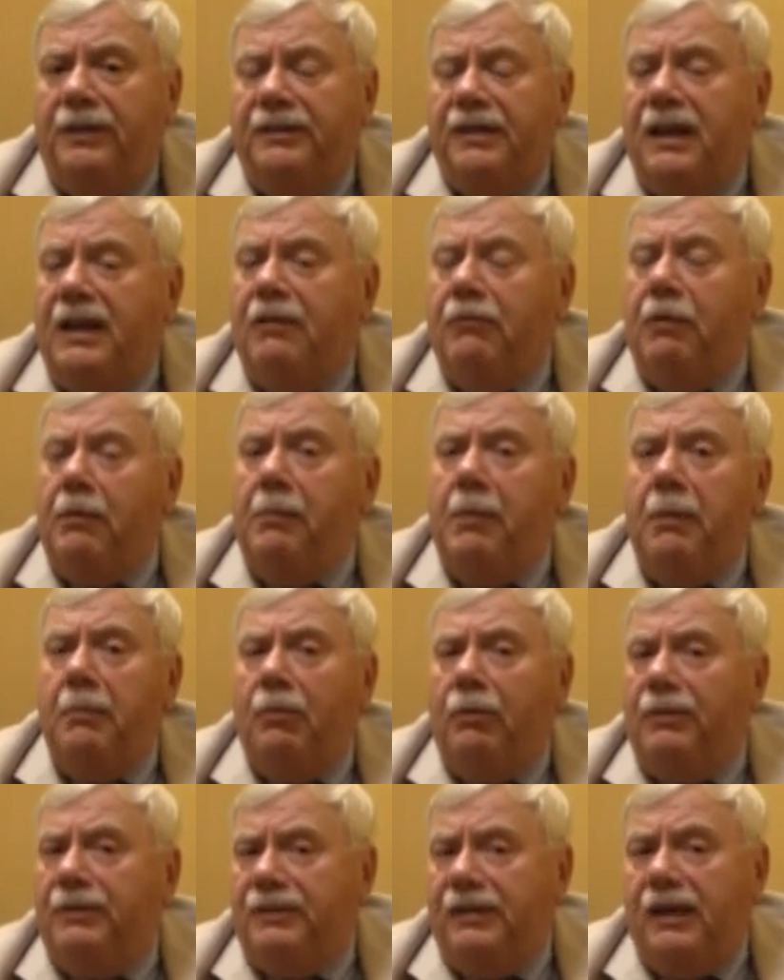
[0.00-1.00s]
can remember
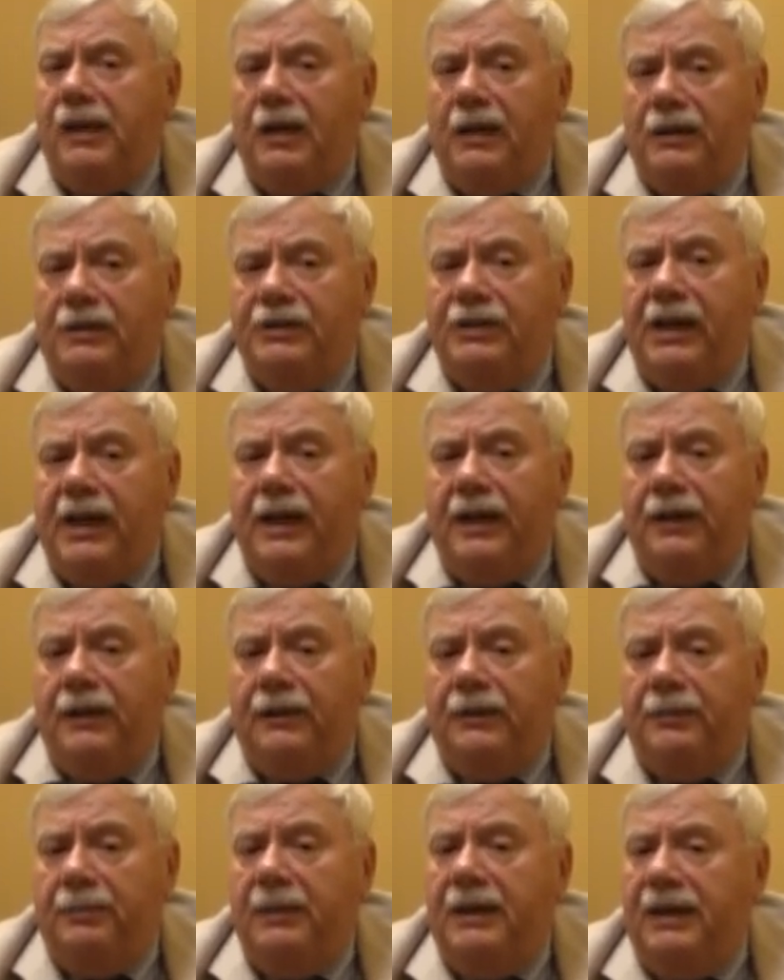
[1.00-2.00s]
as a young
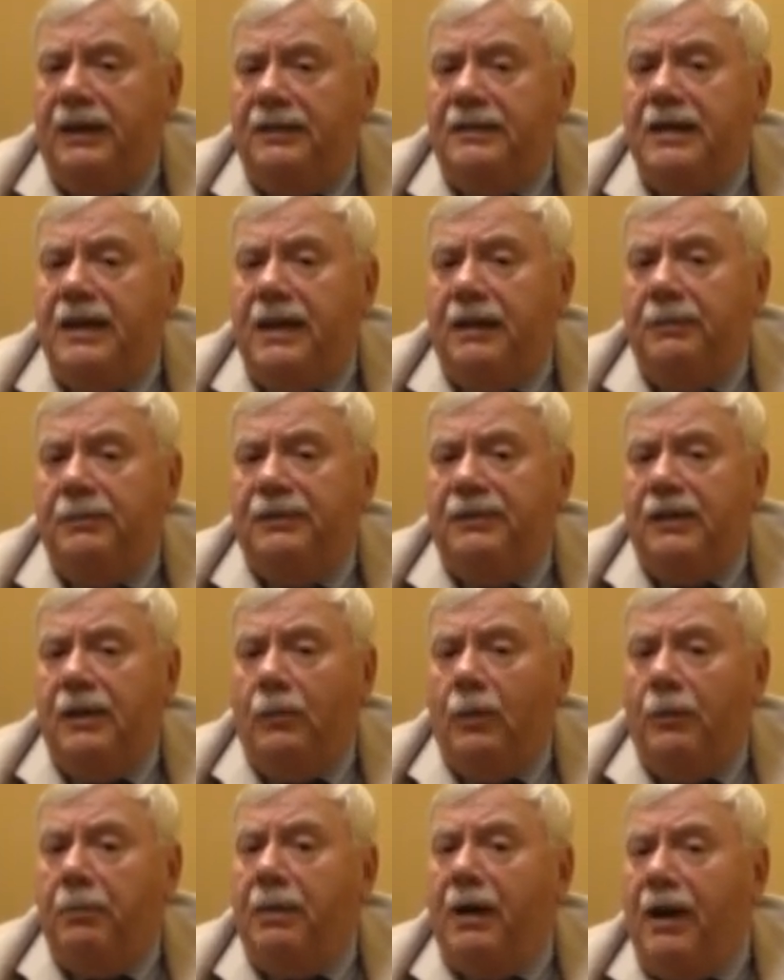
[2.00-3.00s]
child many times there were
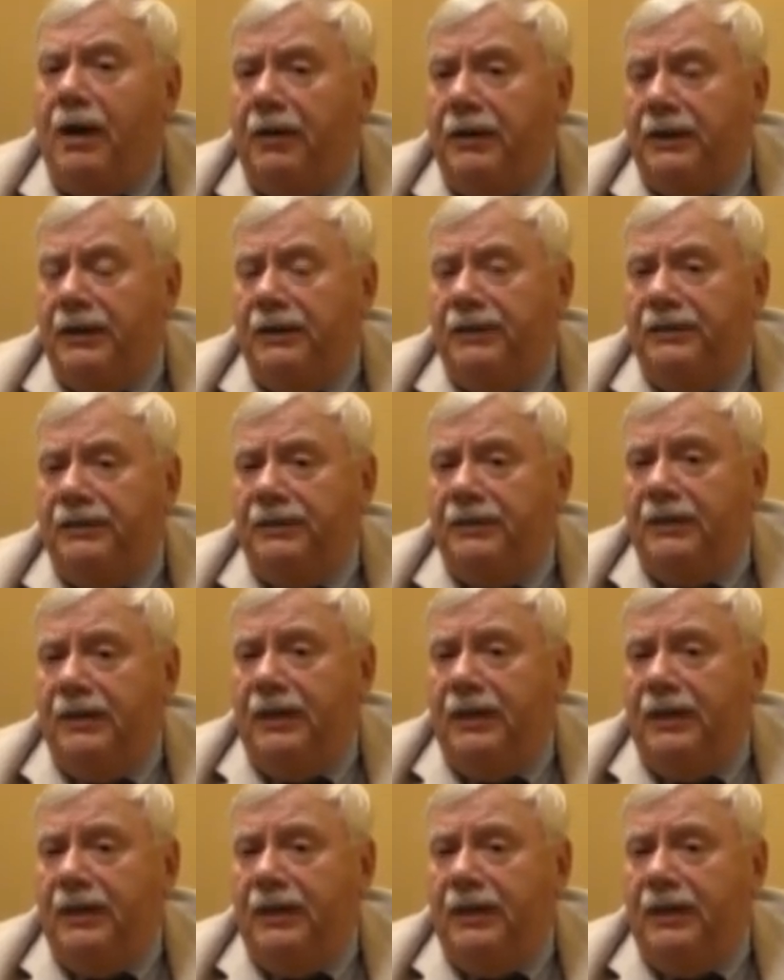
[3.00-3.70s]
parties